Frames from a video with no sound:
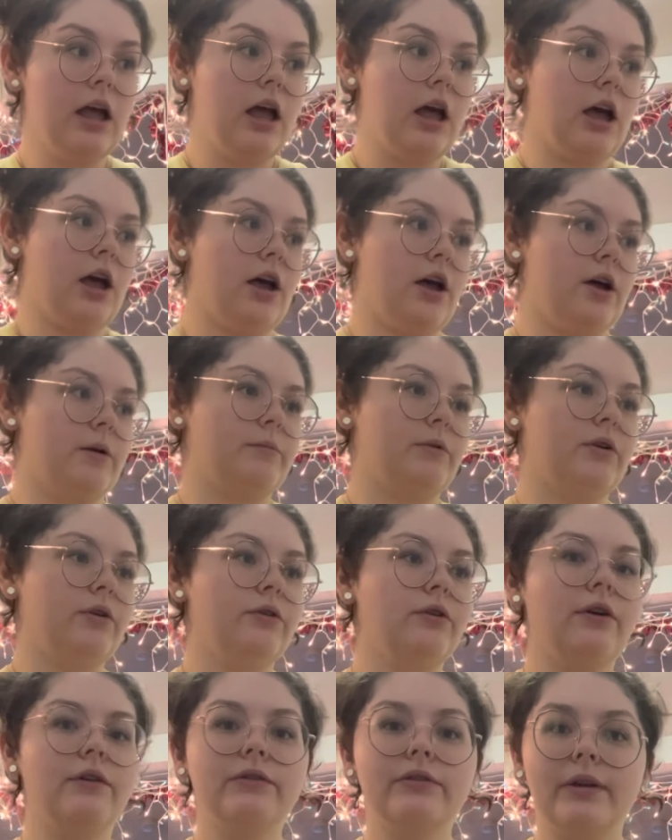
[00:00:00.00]
Um, who
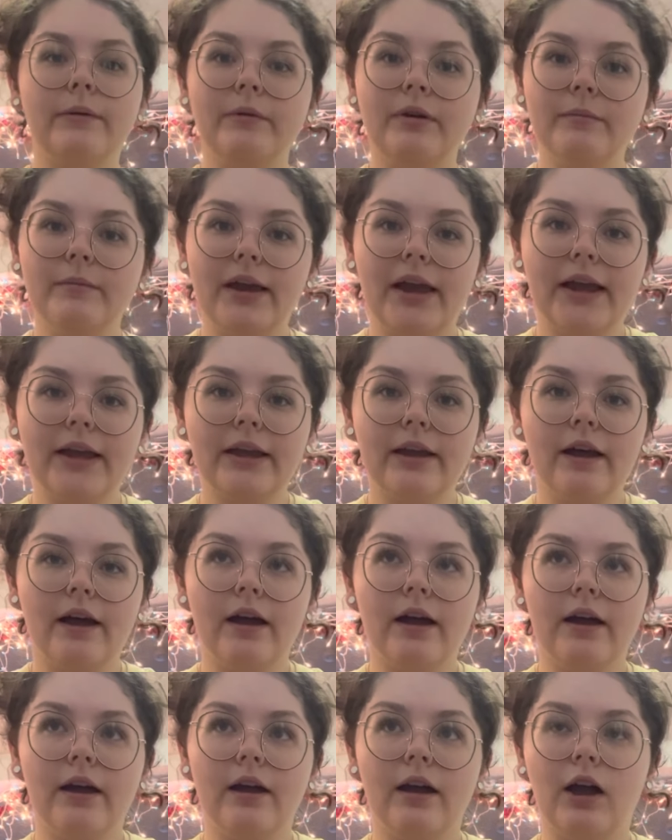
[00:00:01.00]
knows what I'm gonna make.
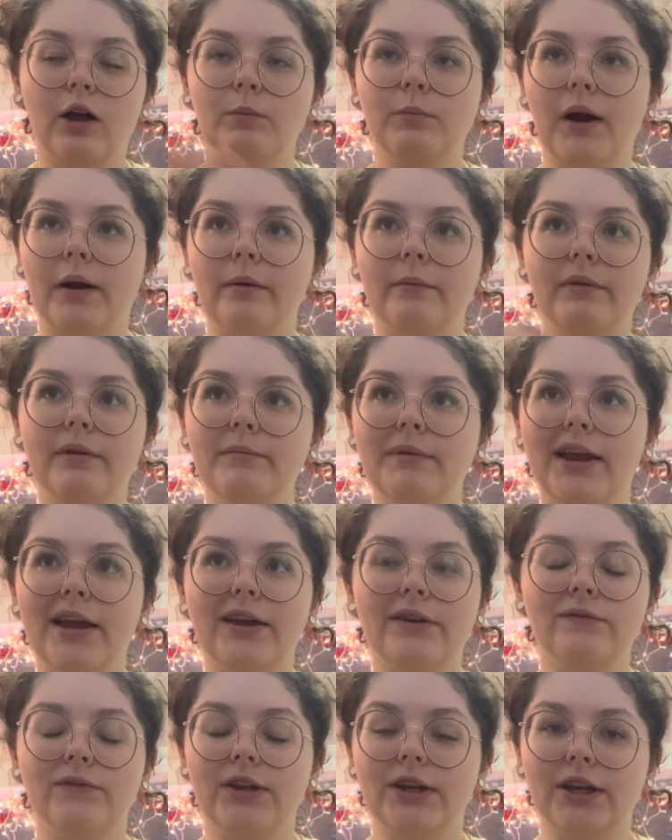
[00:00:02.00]
uh, I'll probably make
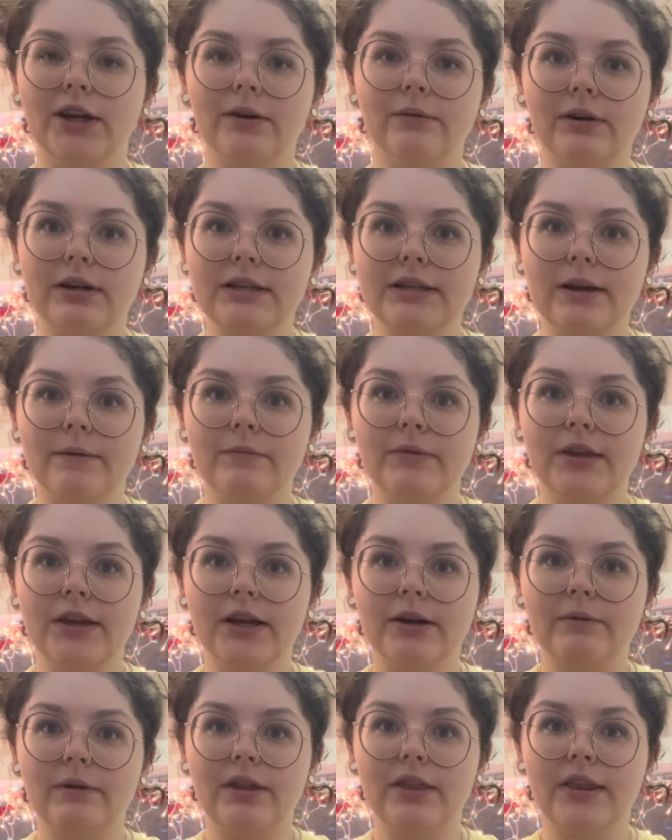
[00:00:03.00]
a video or
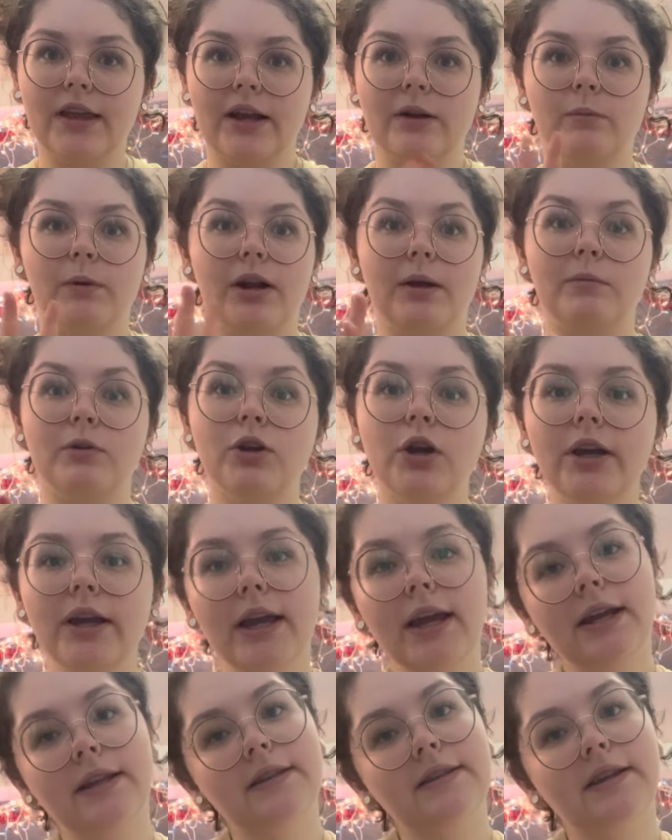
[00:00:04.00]
something with like what I'm
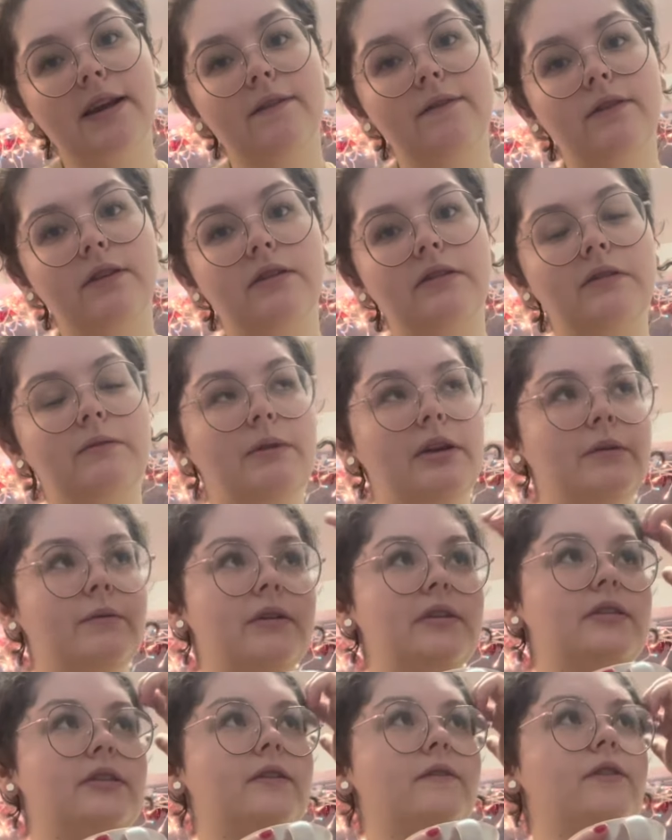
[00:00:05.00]
cooking and stuff this week
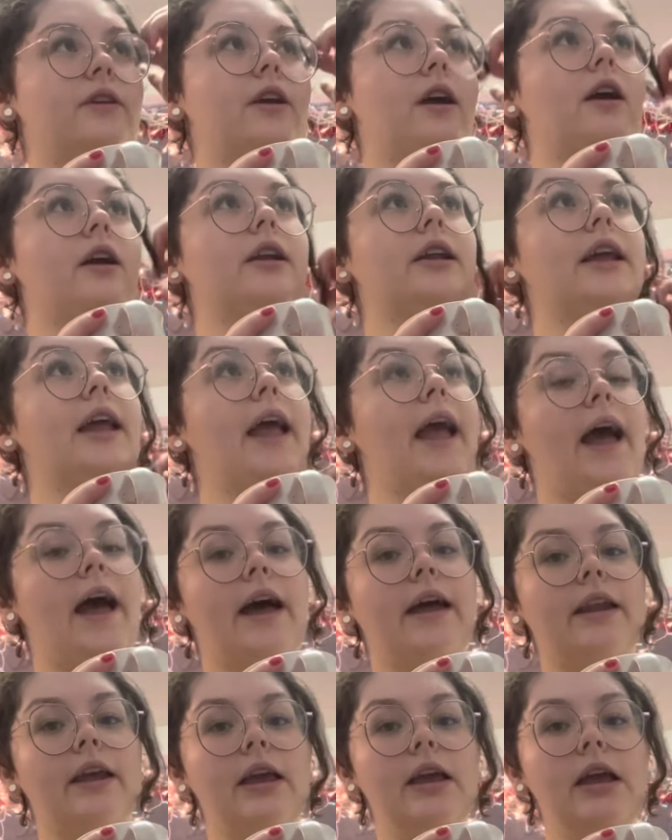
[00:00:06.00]
with stuff that I already
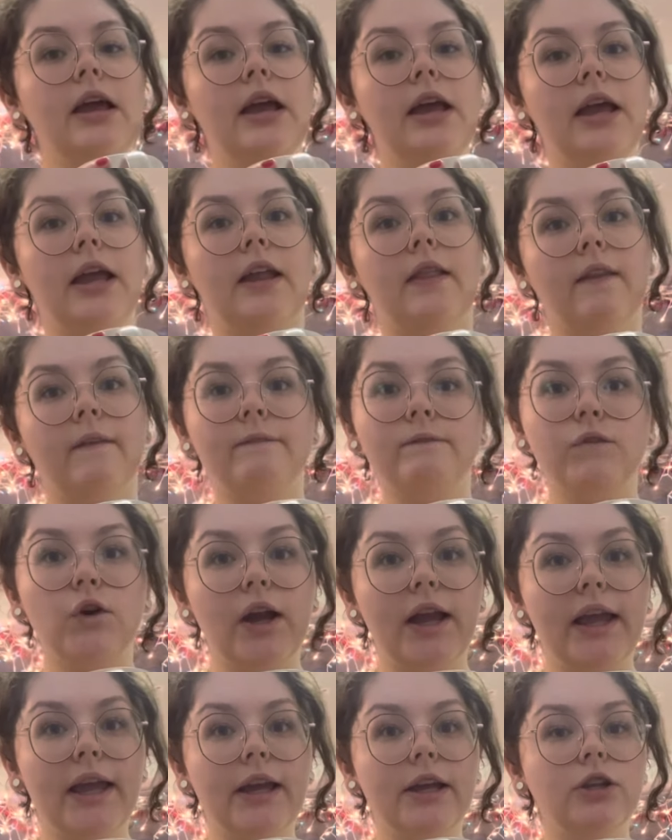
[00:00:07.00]
had in the
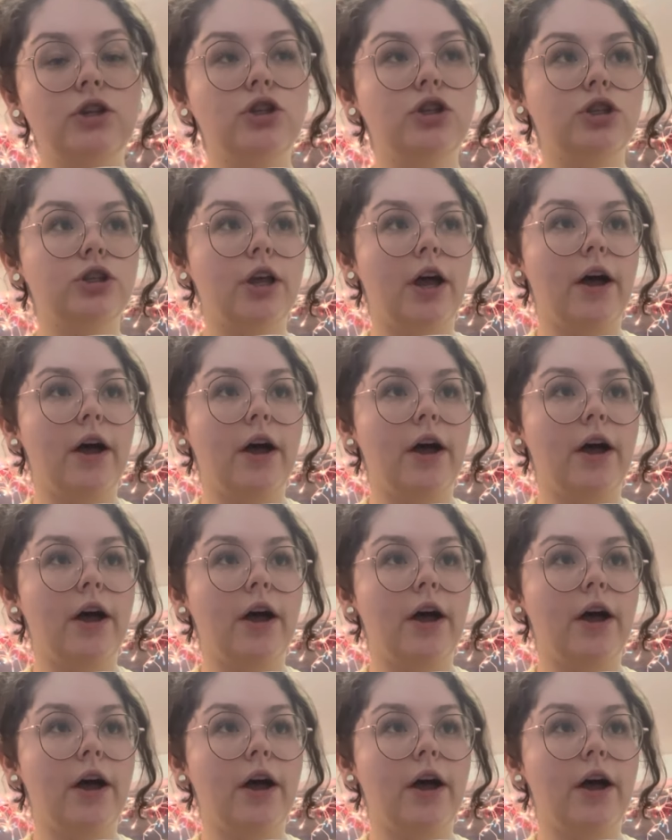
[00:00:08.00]
fridge, so